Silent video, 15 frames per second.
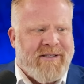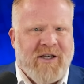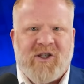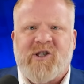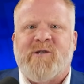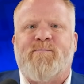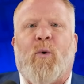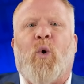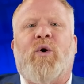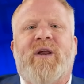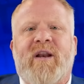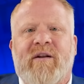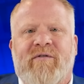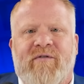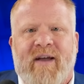
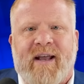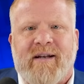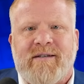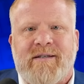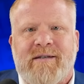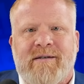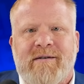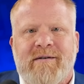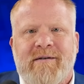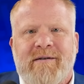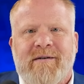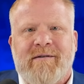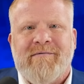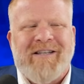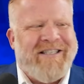sporting event.
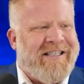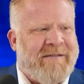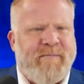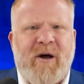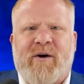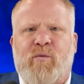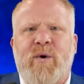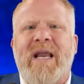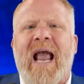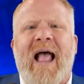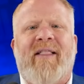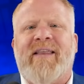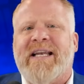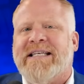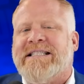This is but a
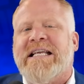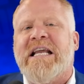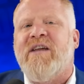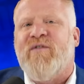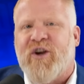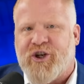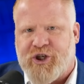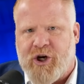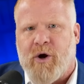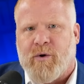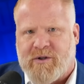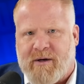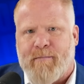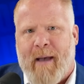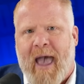reality TV show
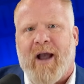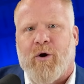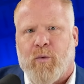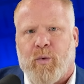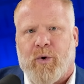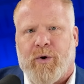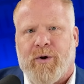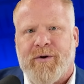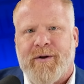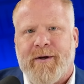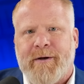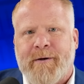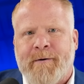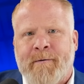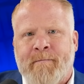to MAGA world.
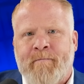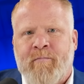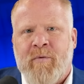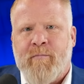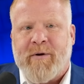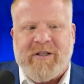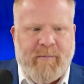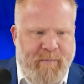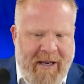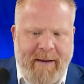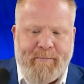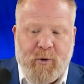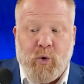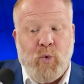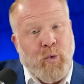But to
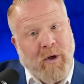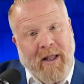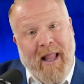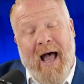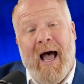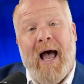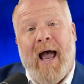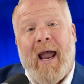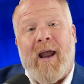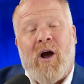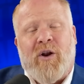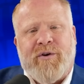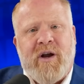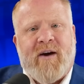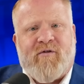people who rely
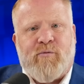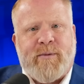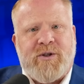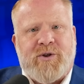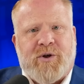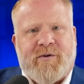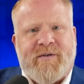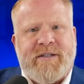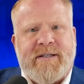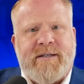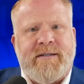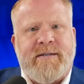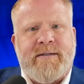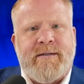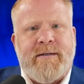on government
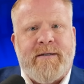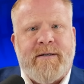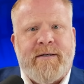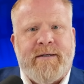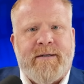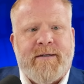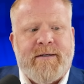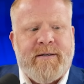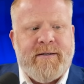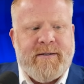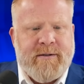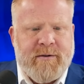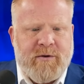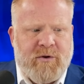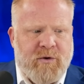services,
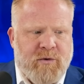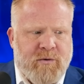to